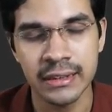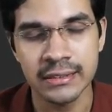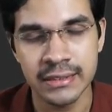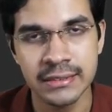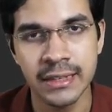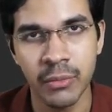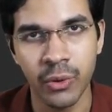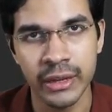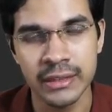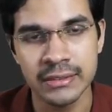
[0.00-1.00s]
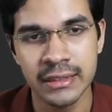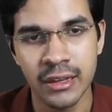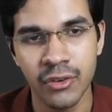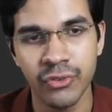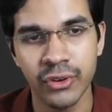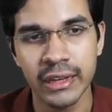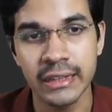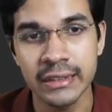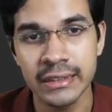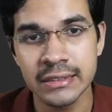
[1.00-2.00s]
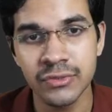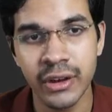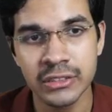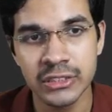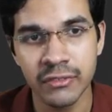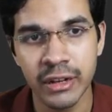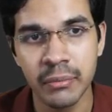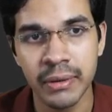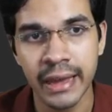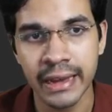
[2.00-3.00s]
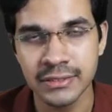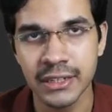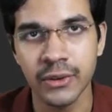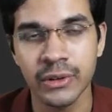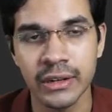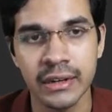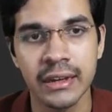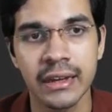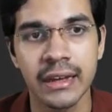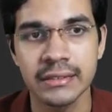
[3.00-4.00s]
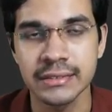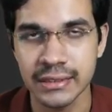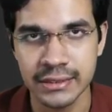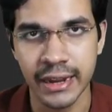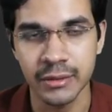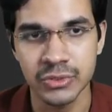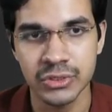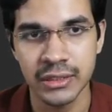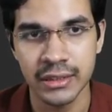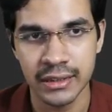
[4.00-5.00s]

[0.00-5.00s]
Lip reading: six employees, this function will be executed 6 times,